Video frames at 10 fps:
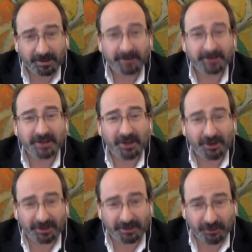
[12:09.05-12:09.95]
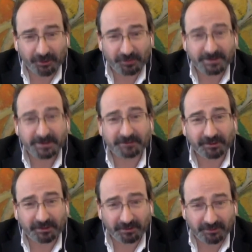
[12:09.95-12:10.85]
and target economies that are
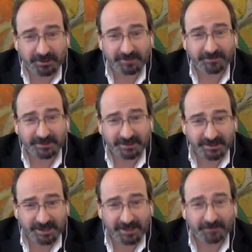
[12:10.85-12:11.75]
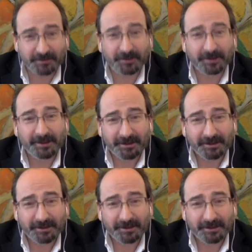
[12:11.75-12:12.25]
inclusive and sustainable,